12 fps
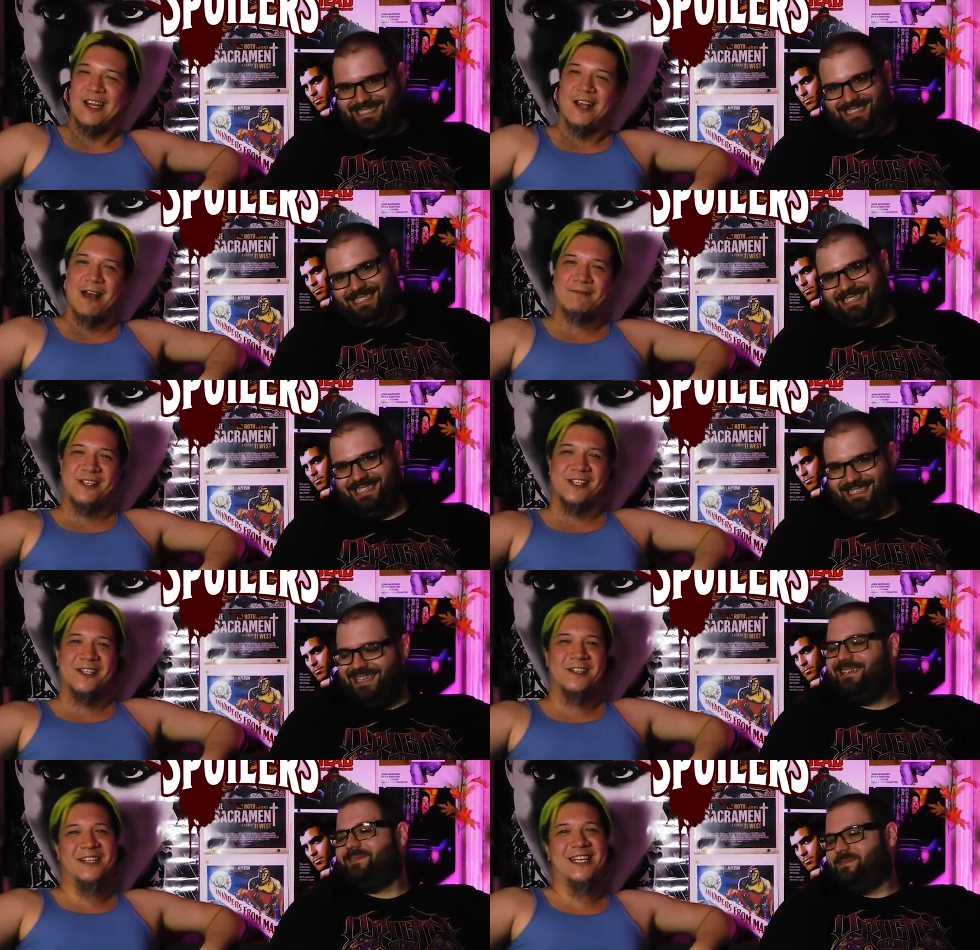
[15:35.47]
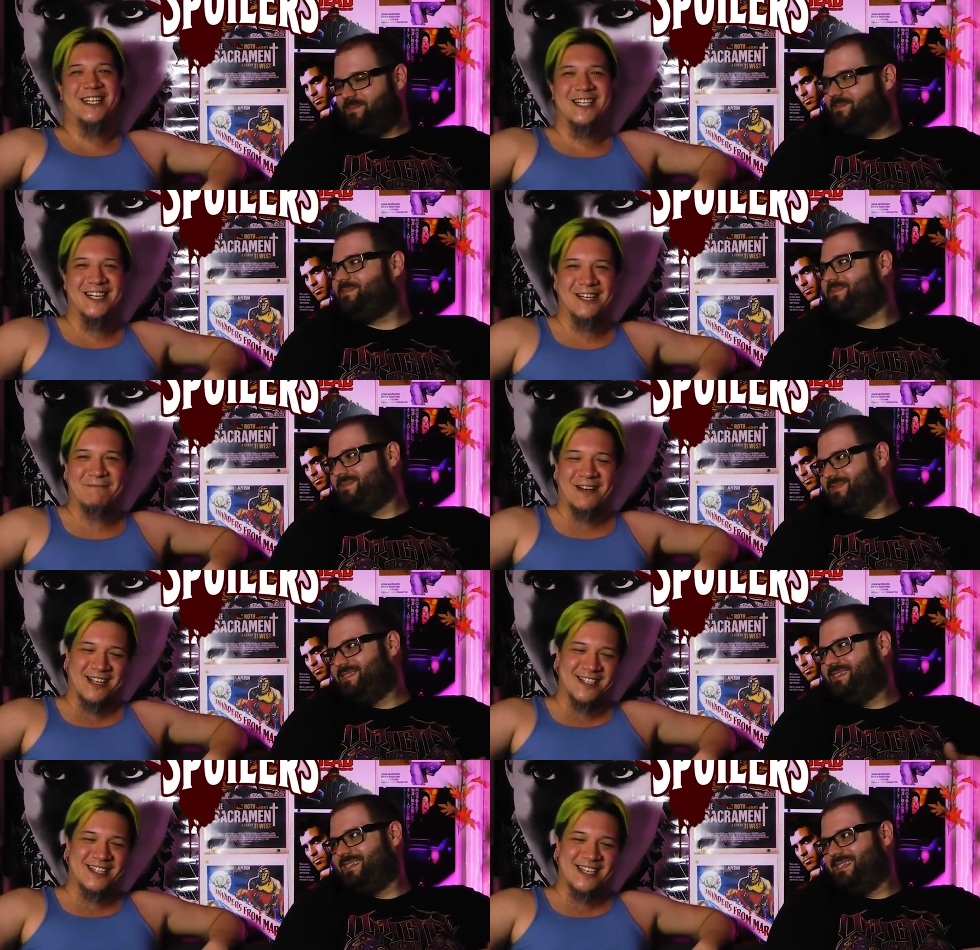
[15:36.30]
Speaker 1: You absolutely could
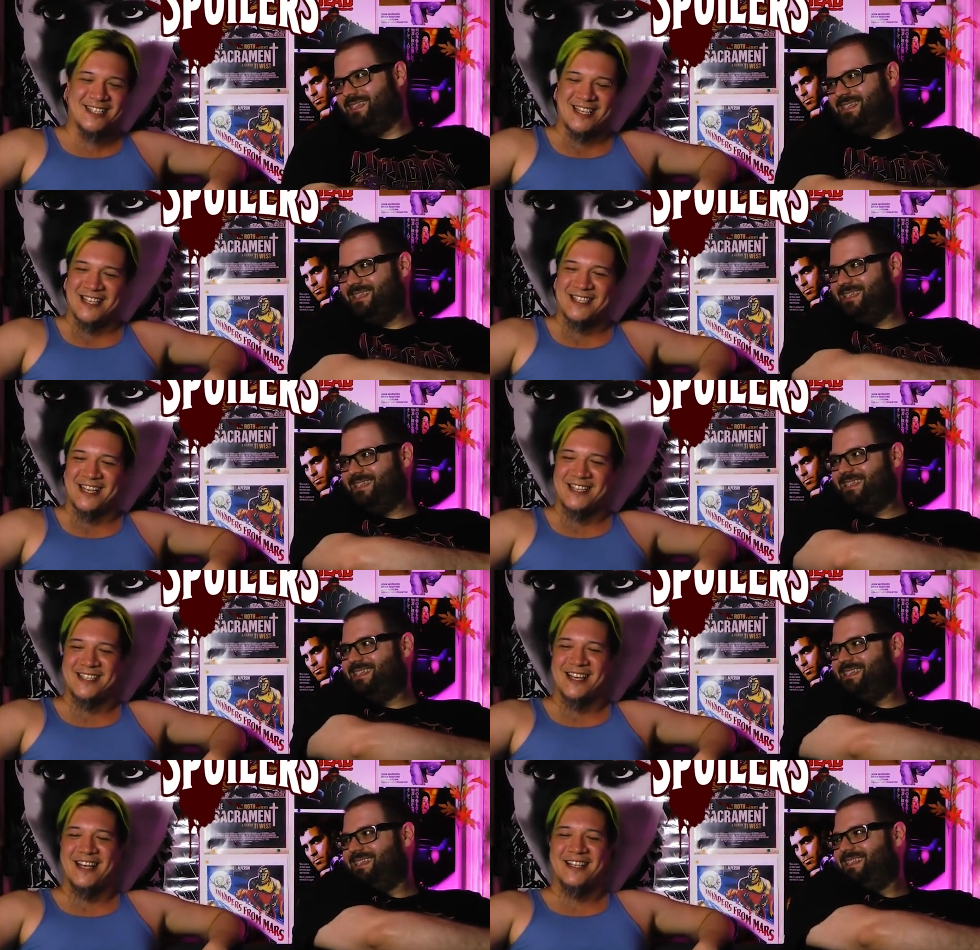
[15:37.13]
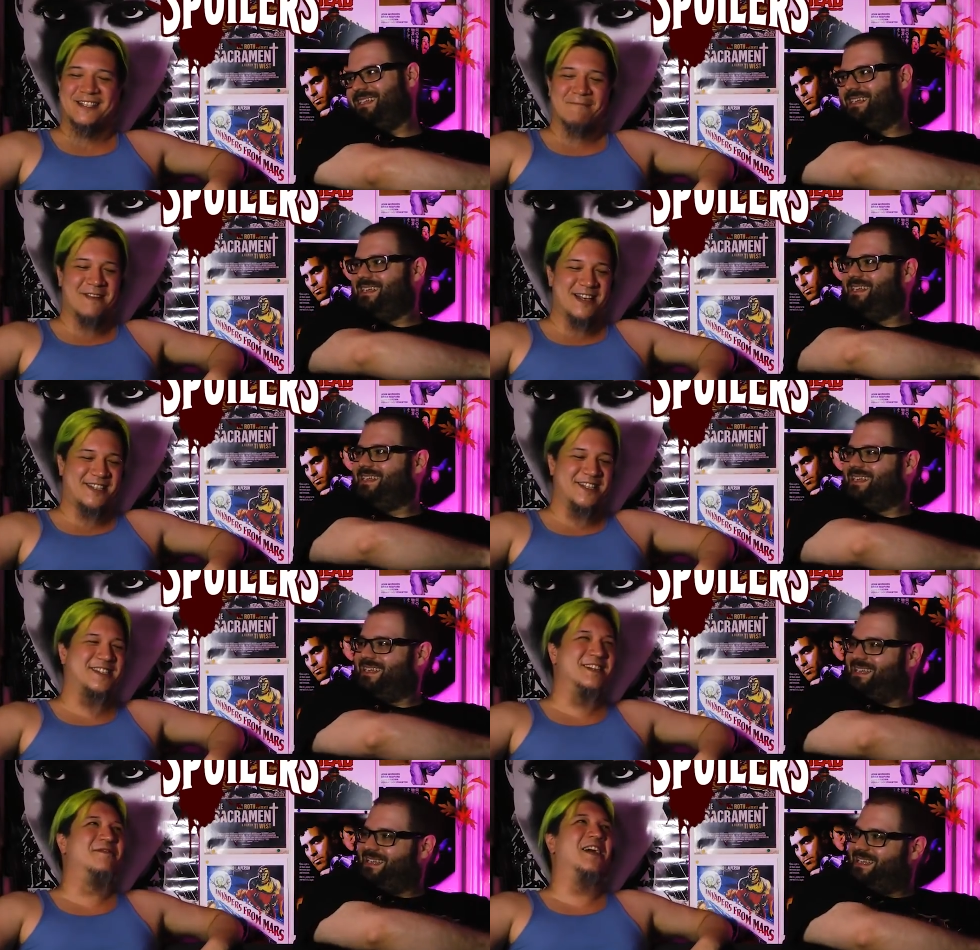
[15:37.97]
because it's it's it's it's a
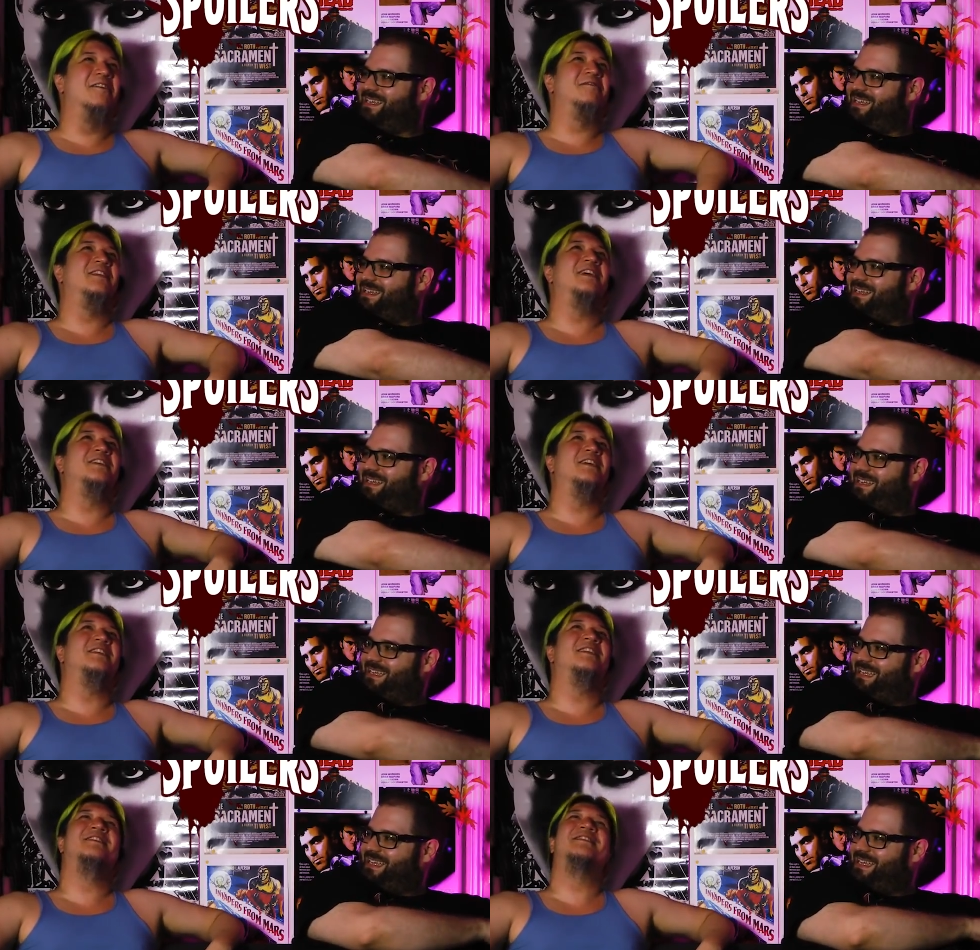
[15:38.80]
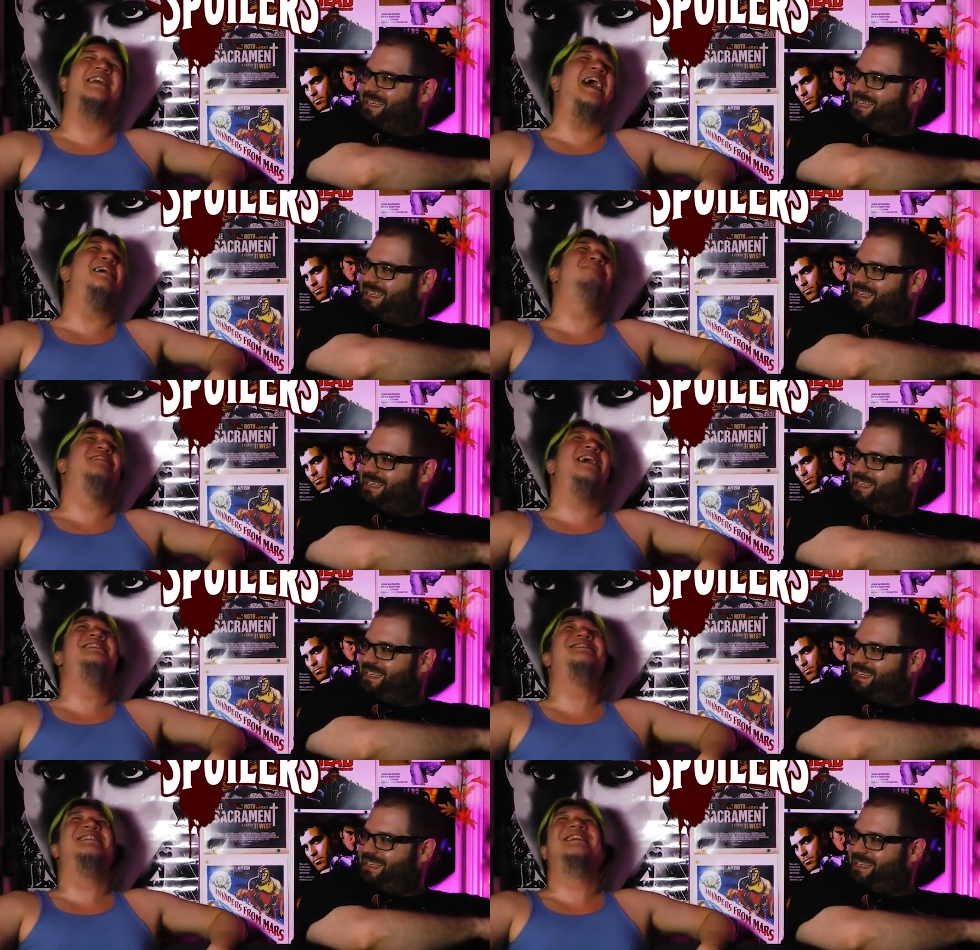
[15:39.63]
message of, of
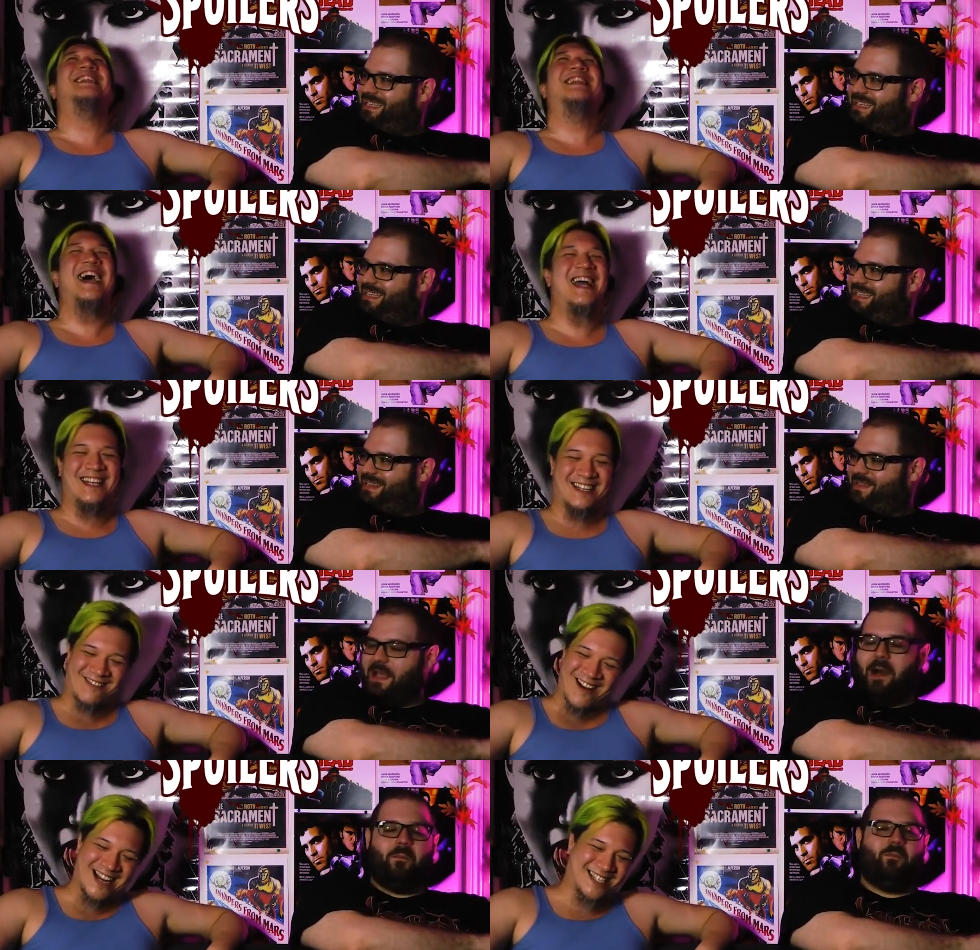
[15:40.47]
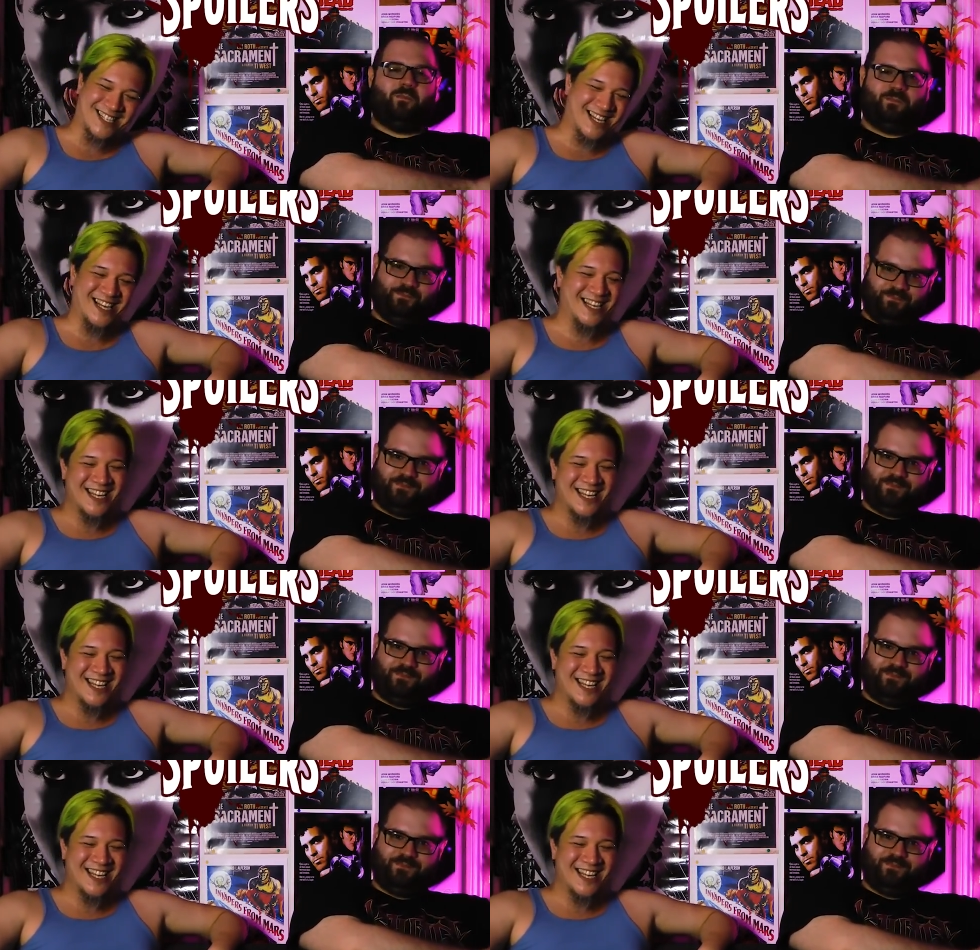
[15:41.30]
damnation in that direction.